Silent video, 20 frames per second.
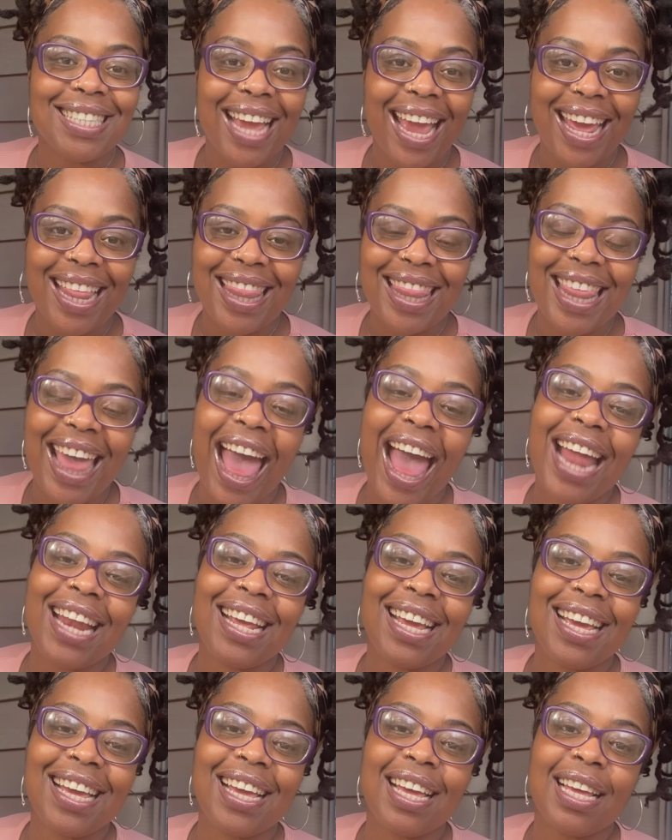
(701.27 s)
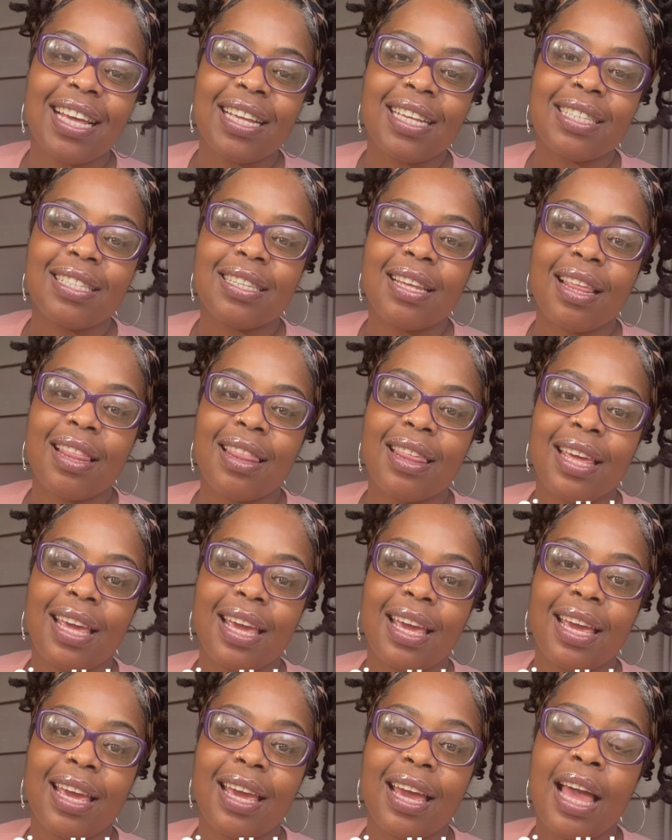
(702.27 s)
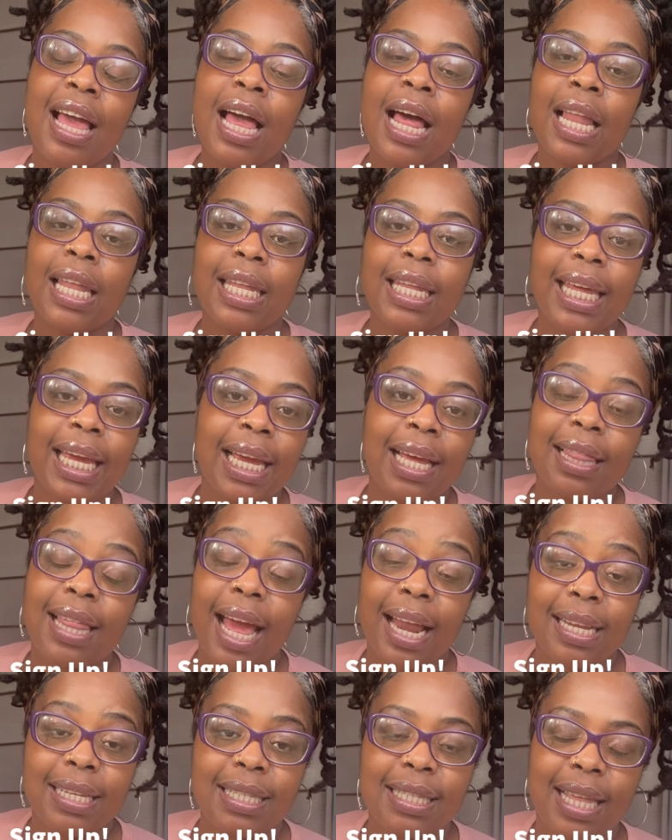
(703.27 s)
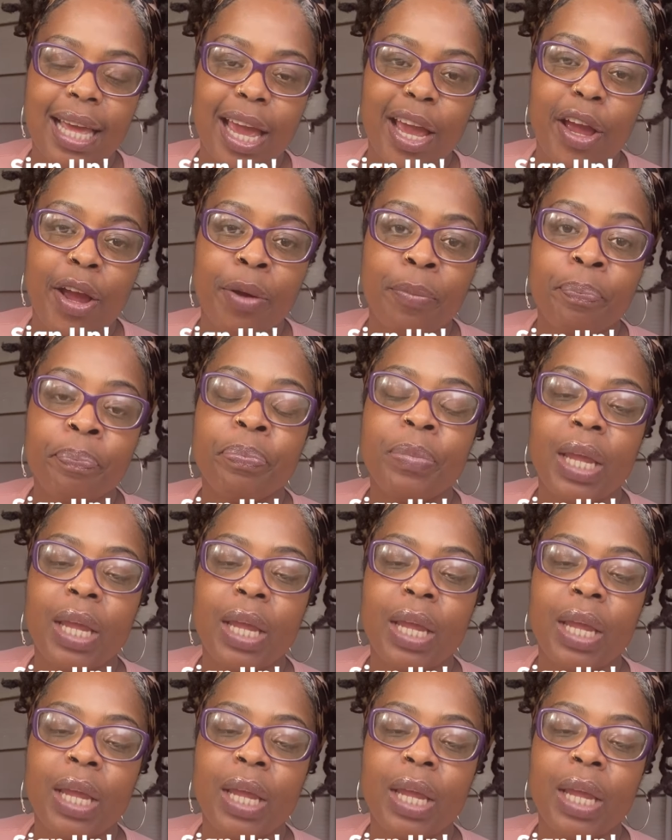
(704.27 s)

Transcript: And that is the link that is there